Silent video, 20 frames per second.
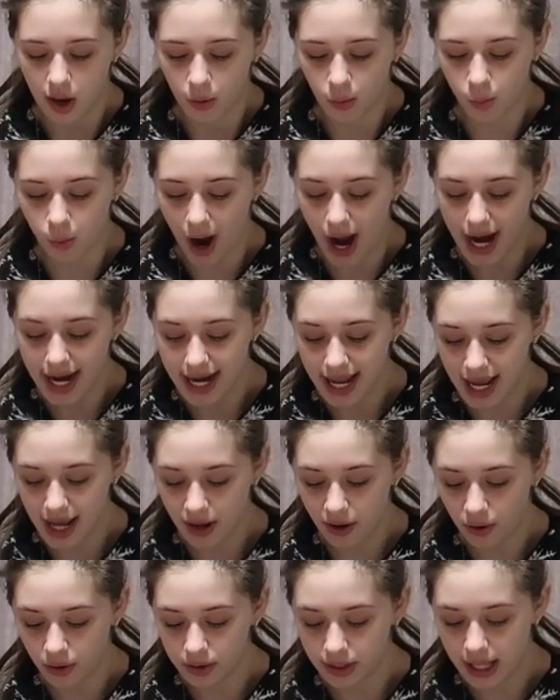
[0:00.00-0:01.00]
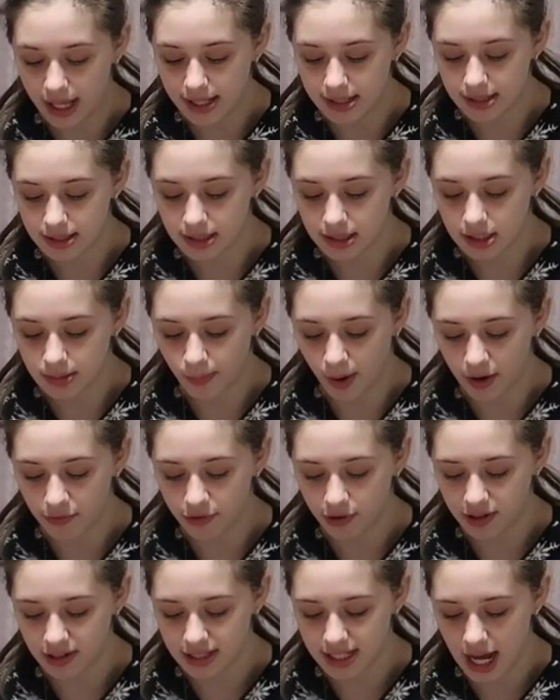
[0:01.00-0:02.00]
wide angle lens,
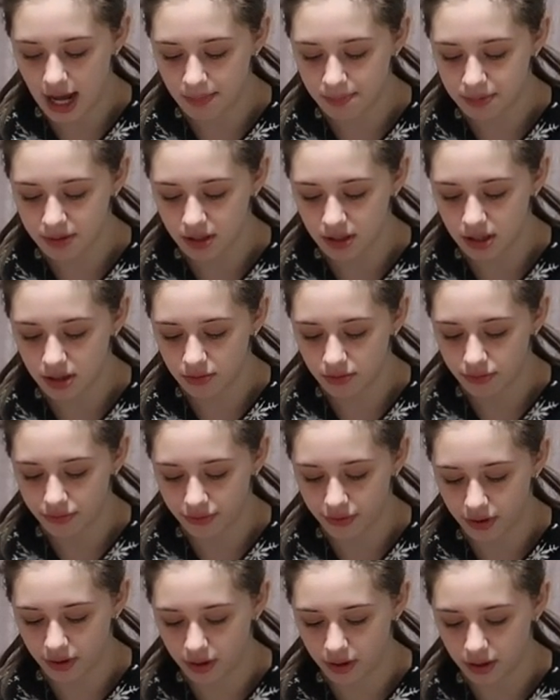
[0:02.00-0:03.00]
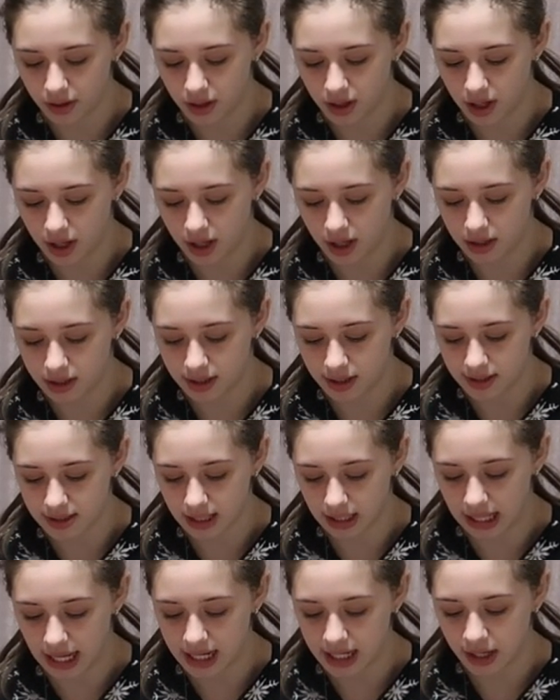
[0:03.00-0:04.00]
smartphone adapter for, there's
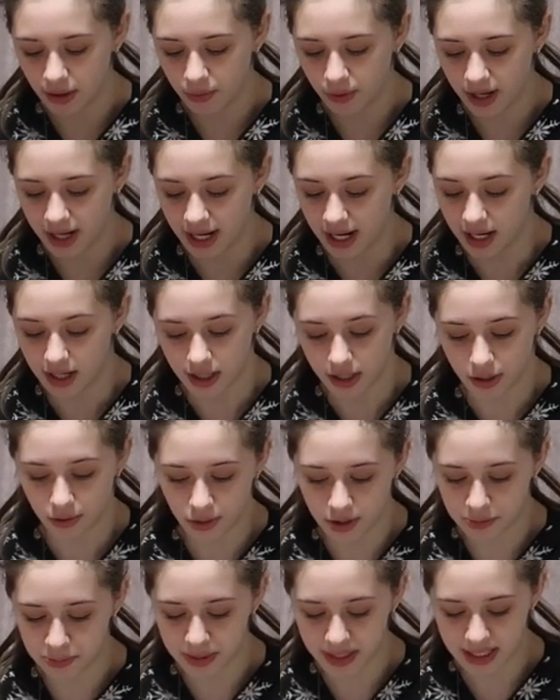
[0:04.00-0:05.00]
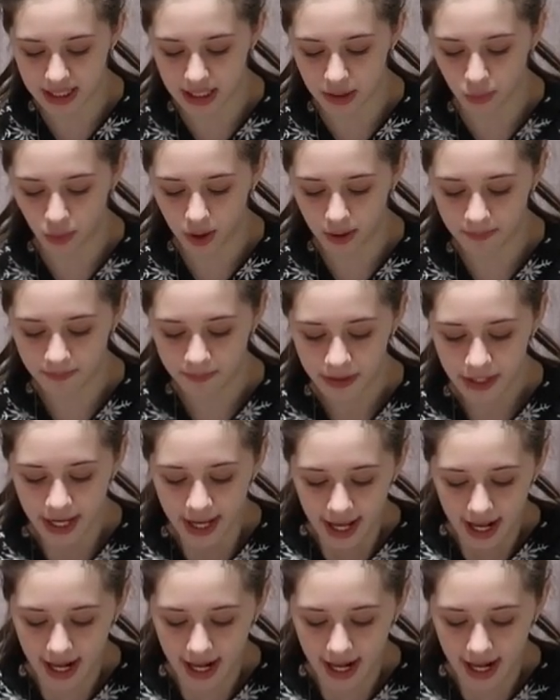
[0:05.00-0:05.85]
a lightning one and a USB-C one.